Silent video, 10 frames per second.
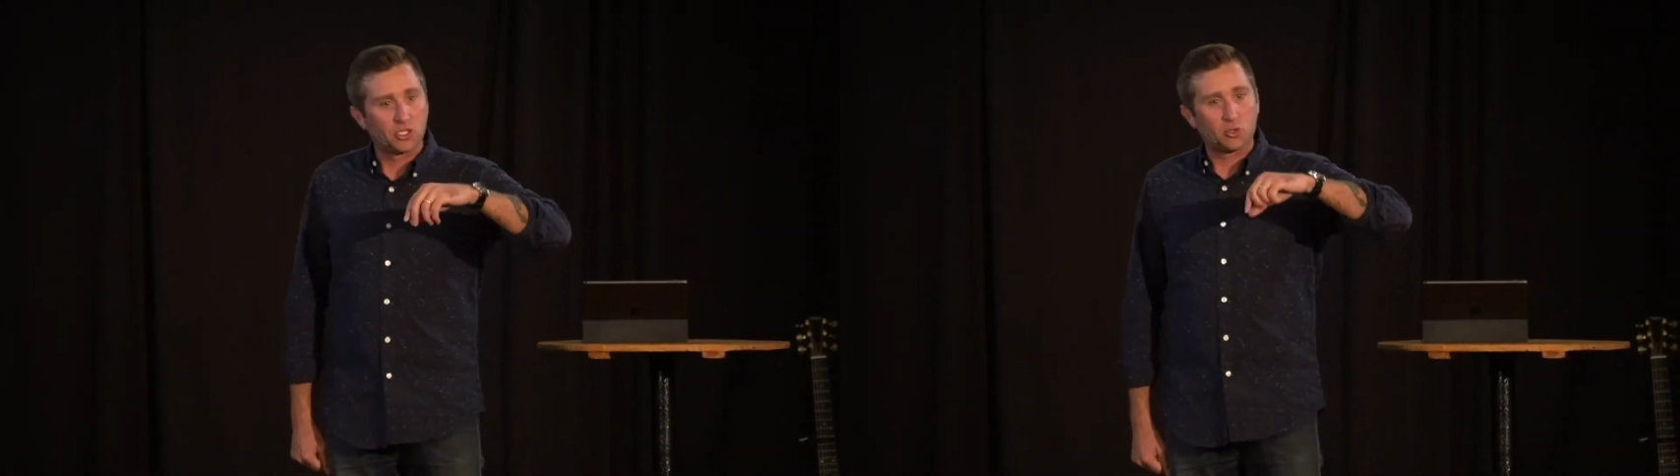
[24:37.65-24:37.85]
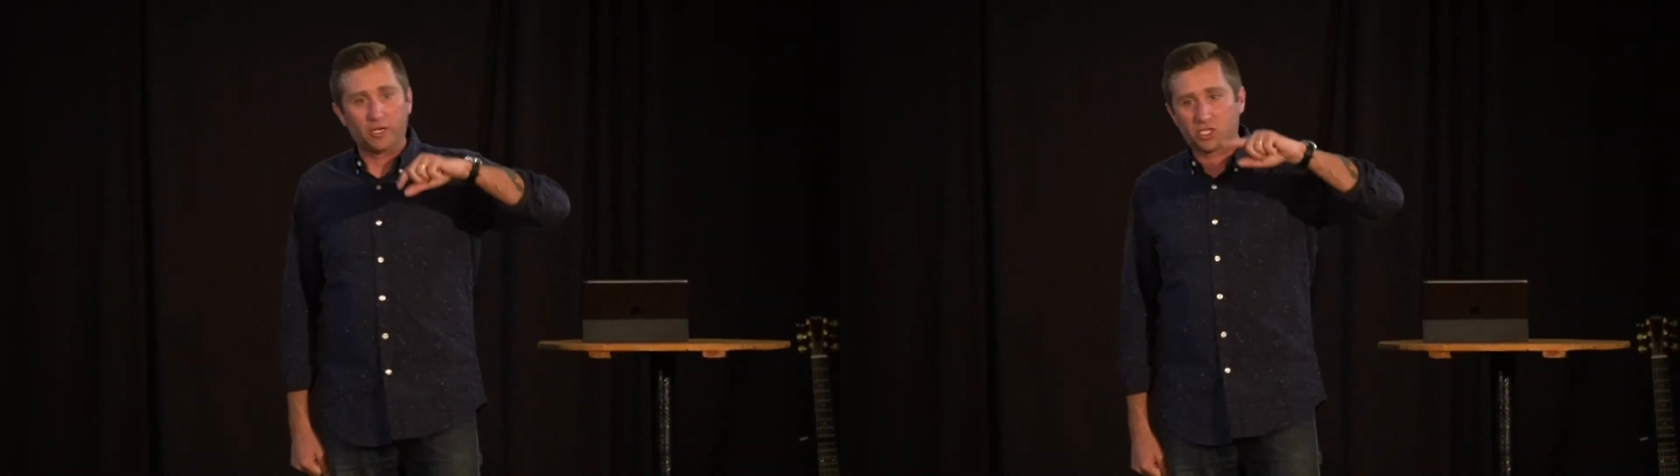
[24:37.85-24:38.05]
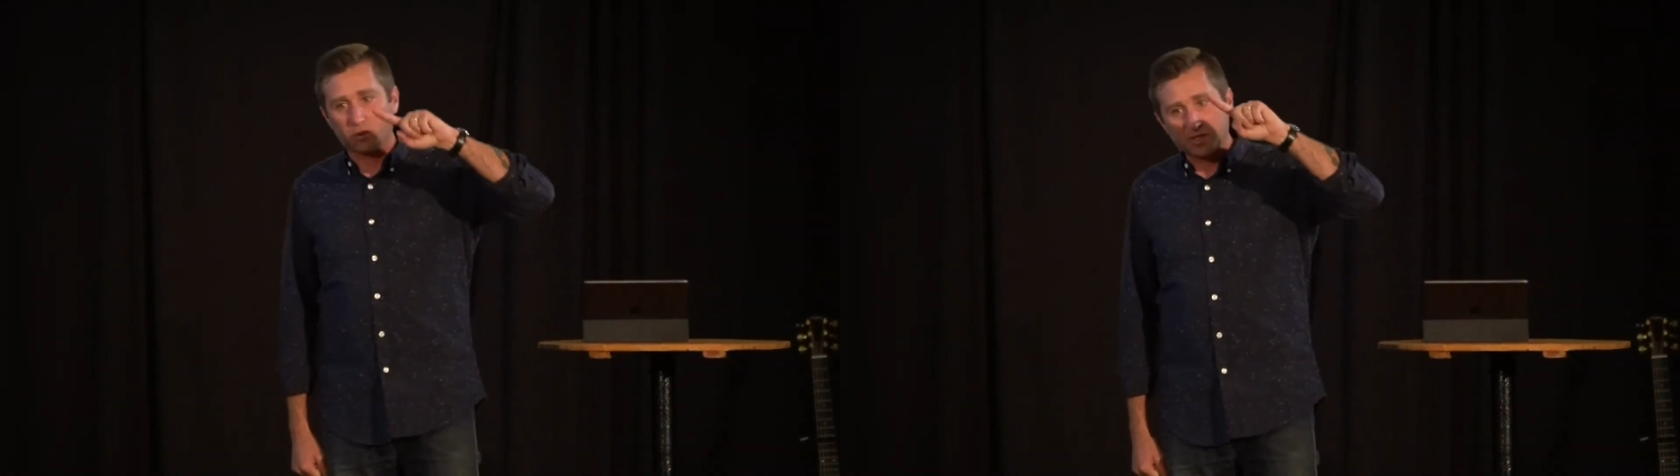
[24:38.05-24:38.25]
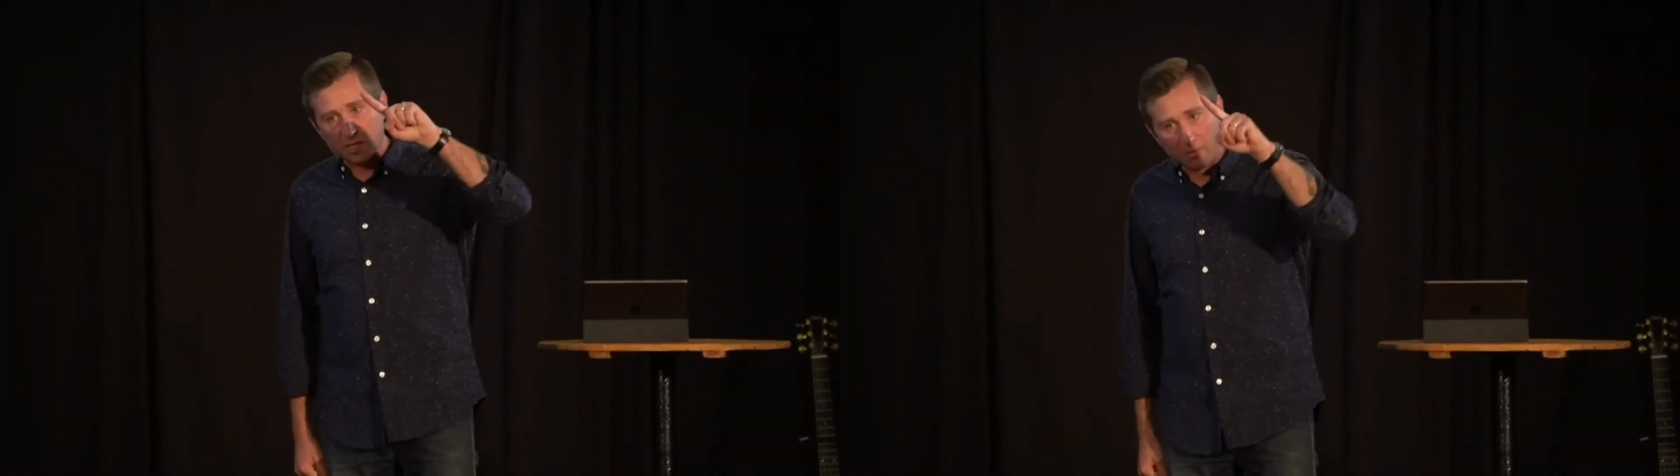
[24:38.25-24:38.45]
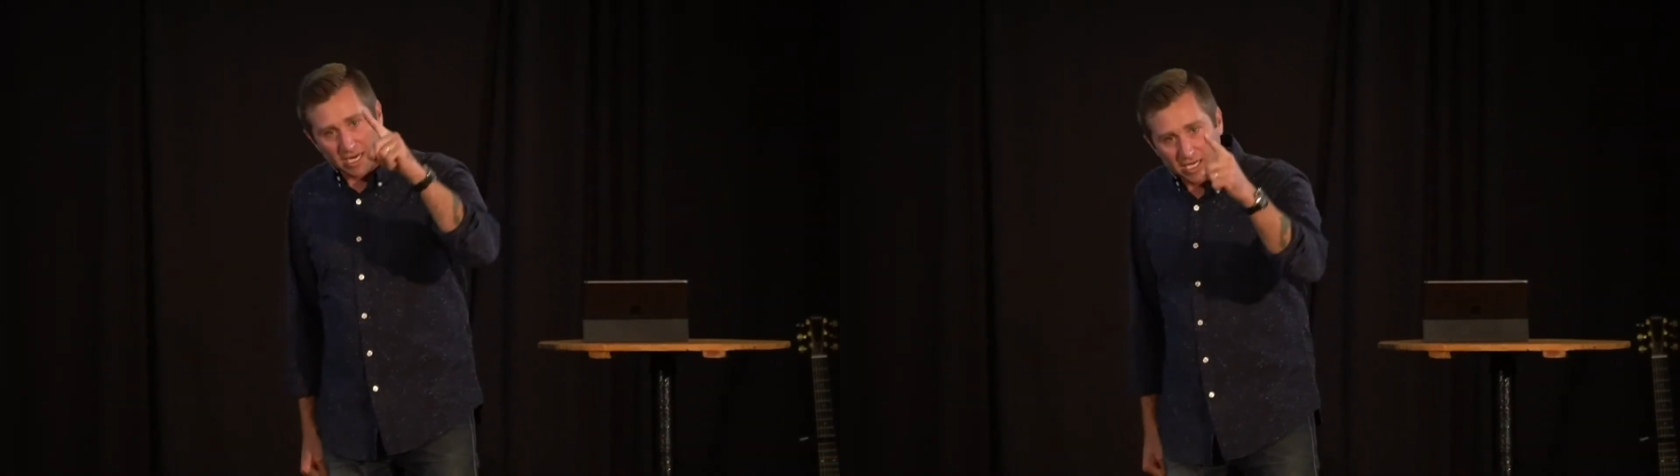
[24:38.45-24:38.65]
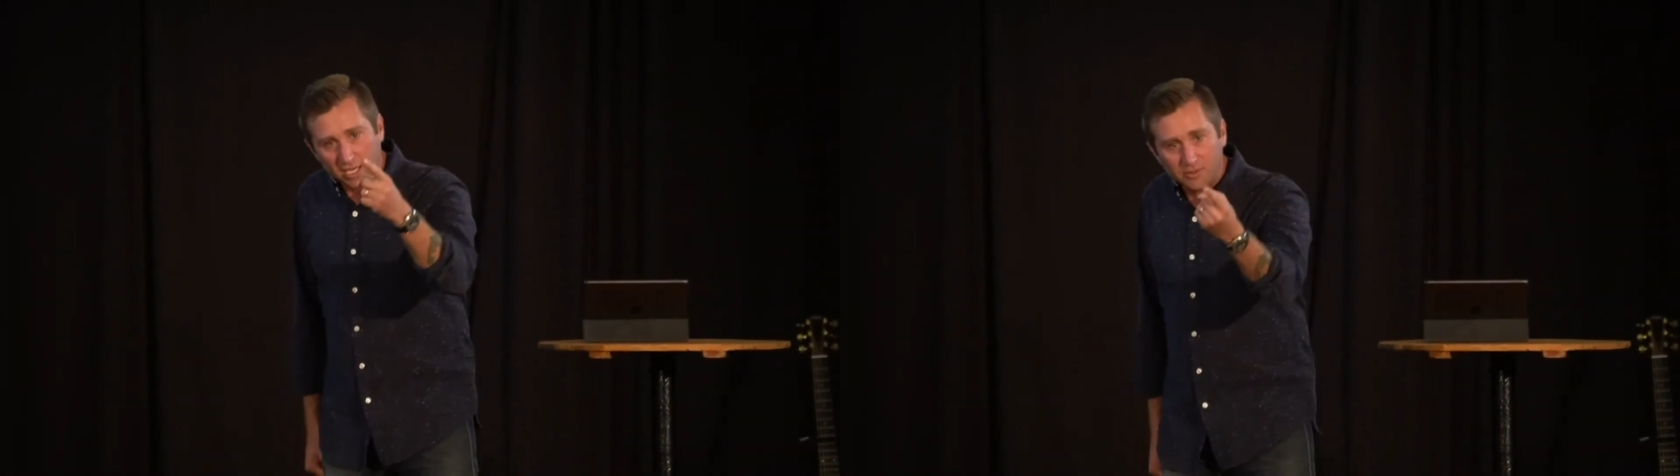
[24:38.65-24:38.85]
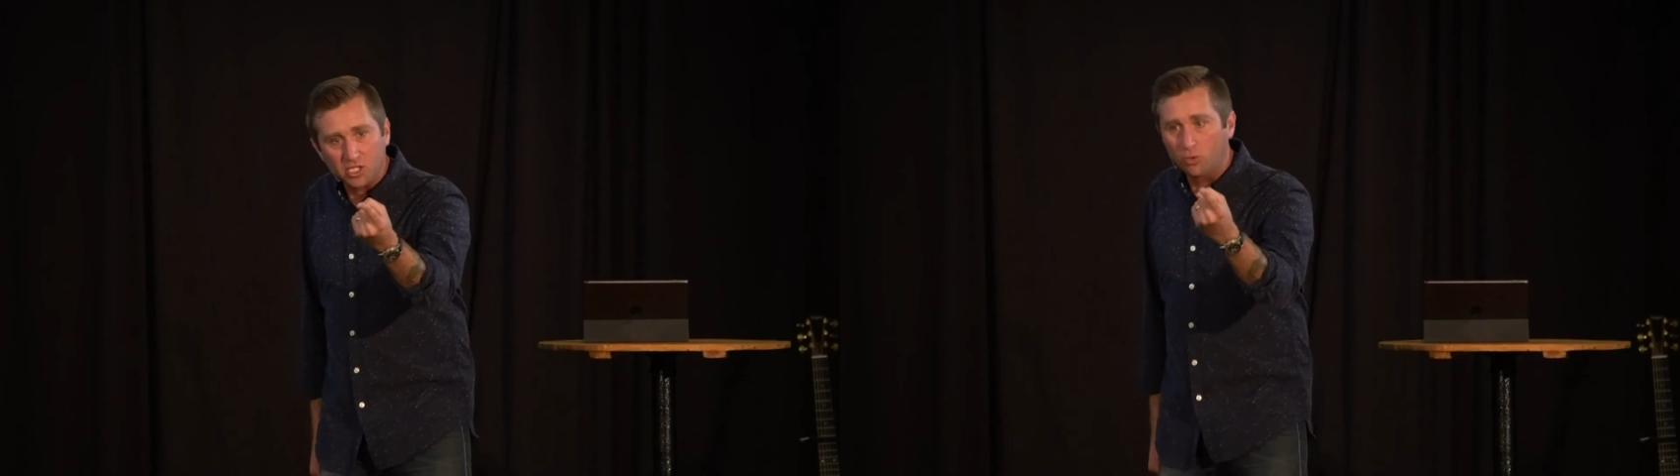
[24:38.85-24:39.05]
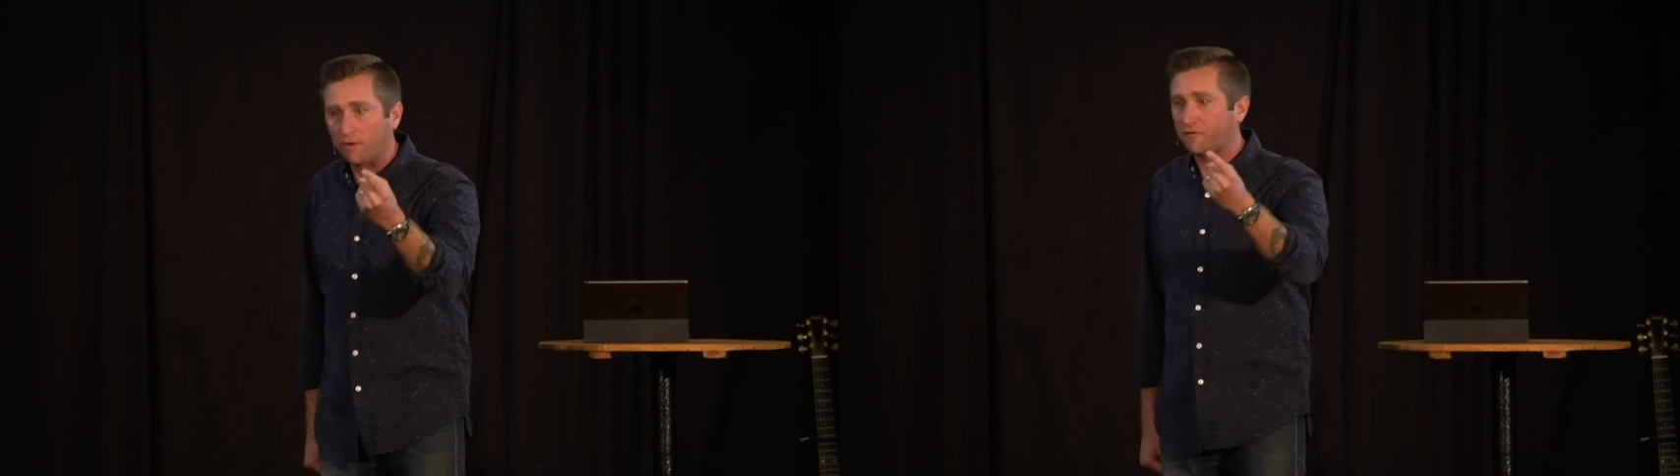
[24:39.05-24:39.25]
switch when somebody comes
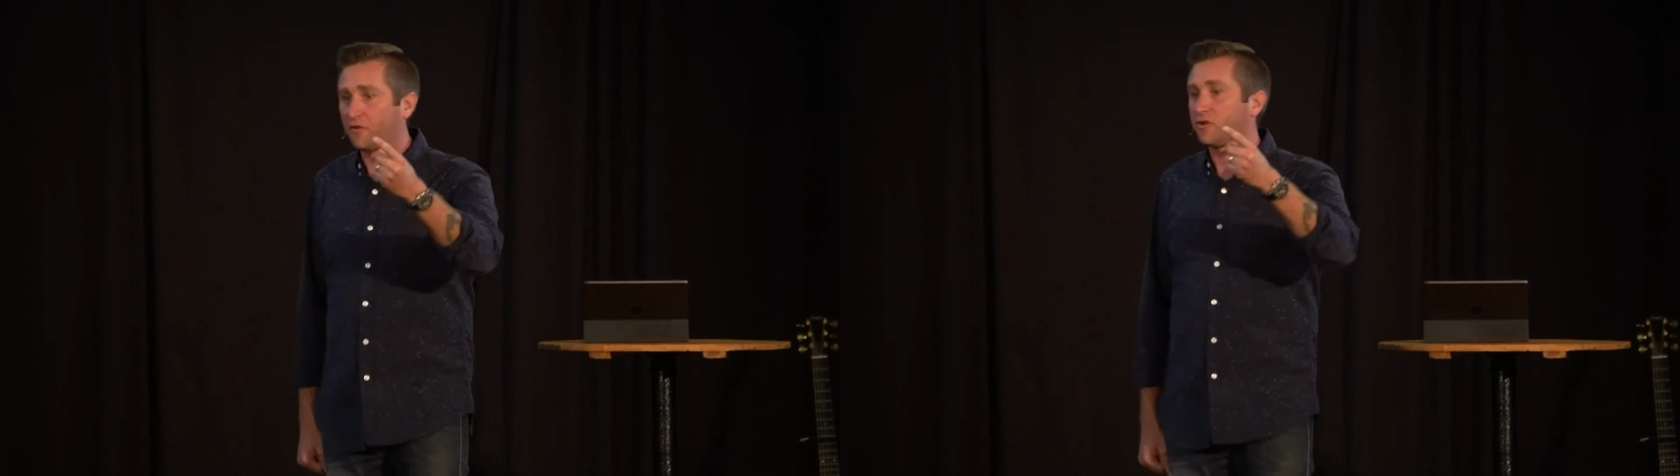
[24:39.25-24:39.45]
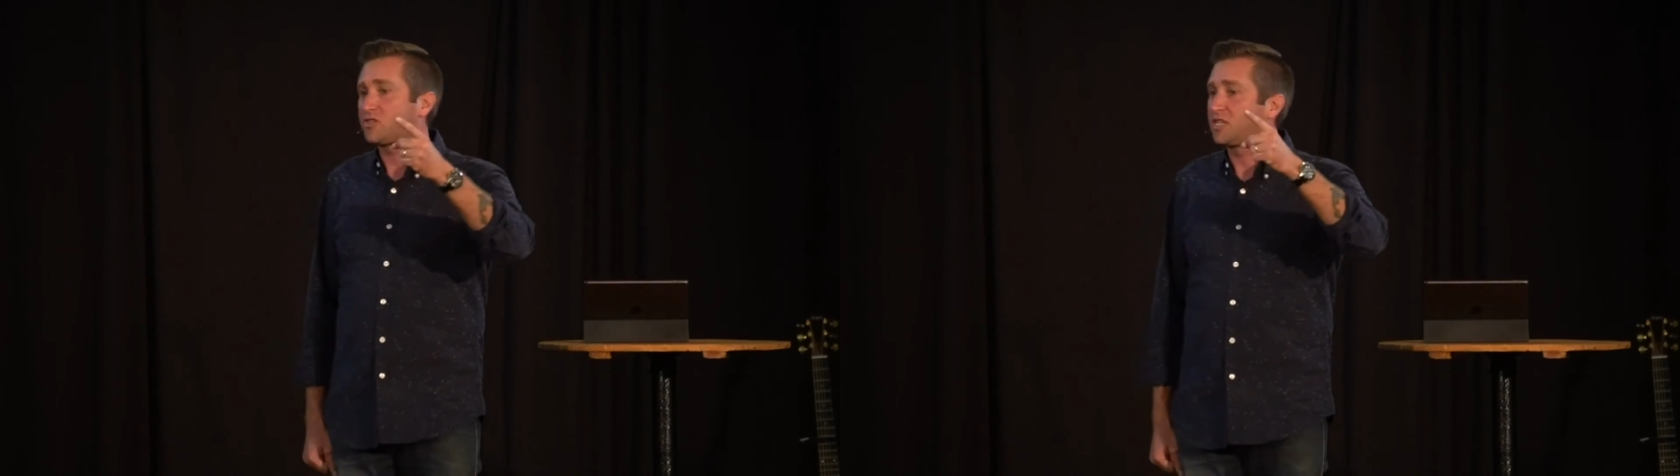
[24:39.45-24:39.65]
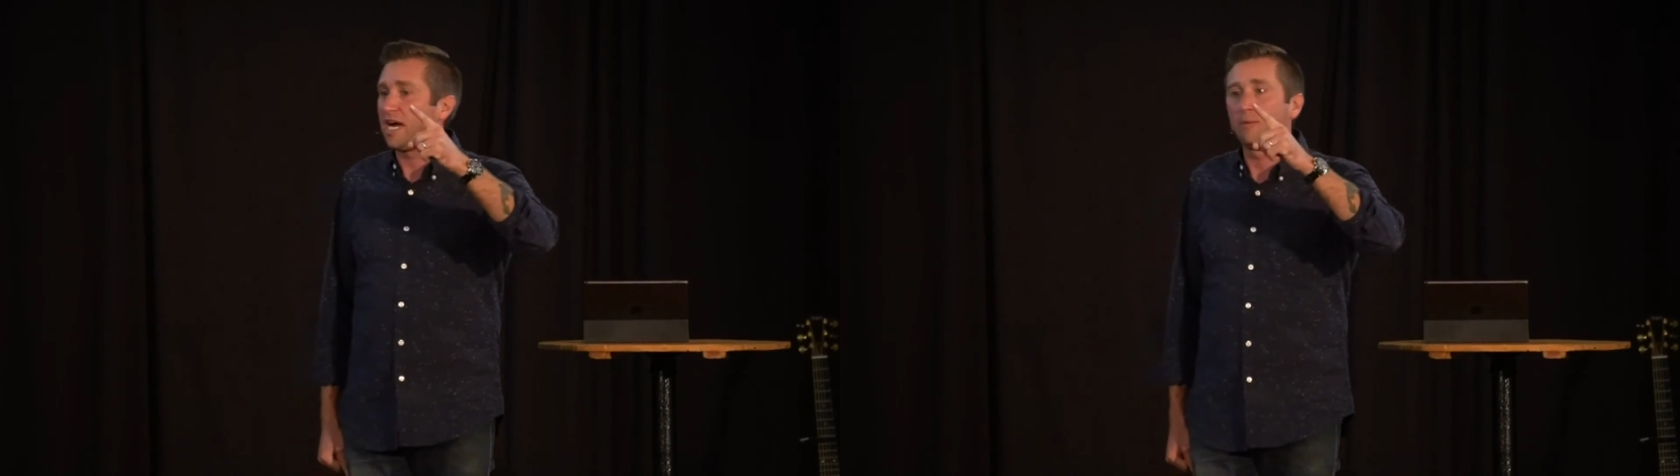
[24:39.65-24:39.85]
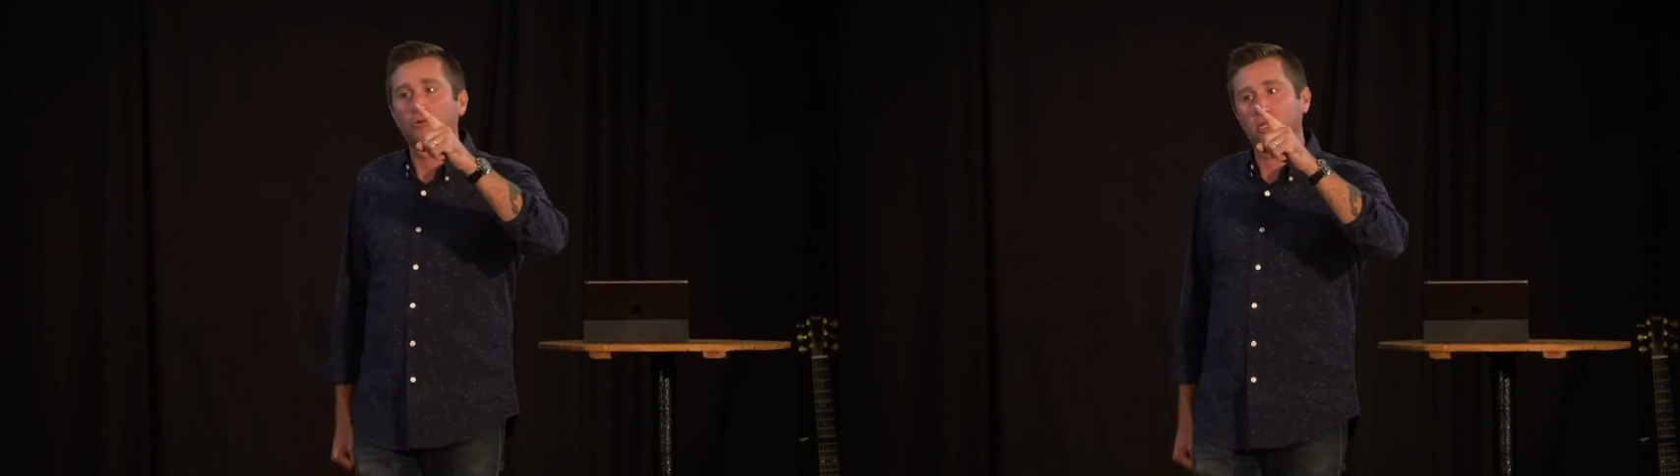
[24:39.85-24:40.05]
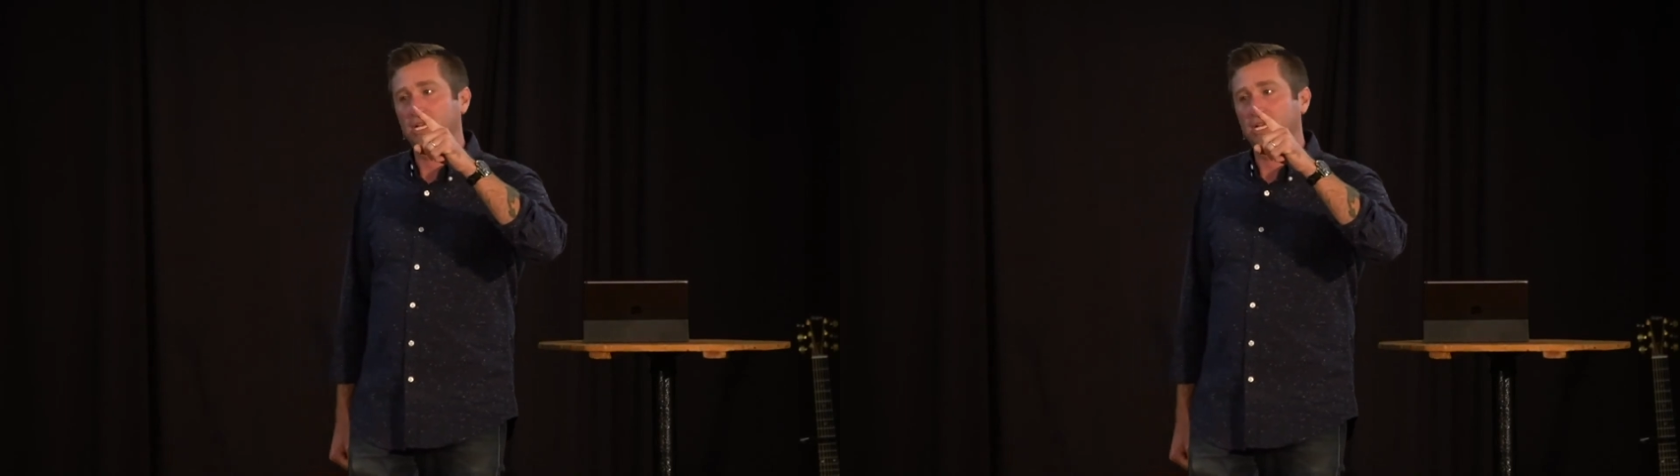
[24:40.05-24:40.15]
into a first time